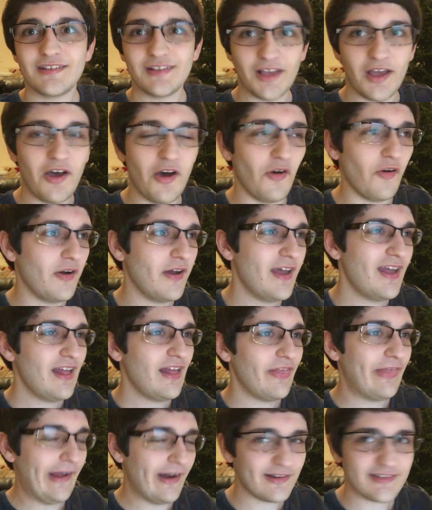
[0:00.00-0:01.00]
So
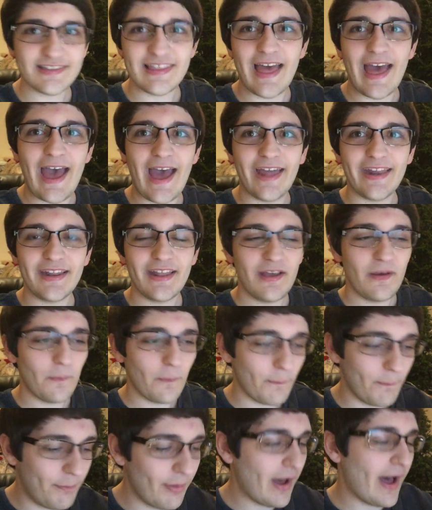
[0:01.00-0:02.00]
there's that.
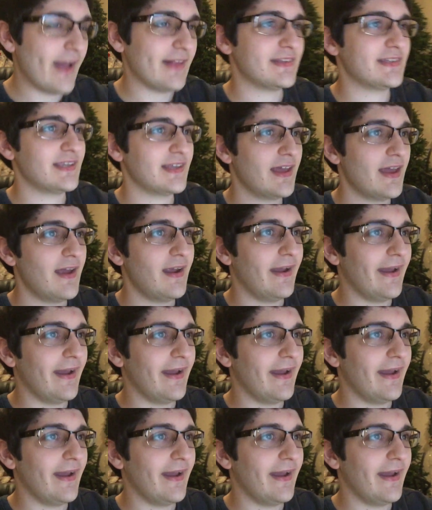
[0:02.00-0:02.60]
But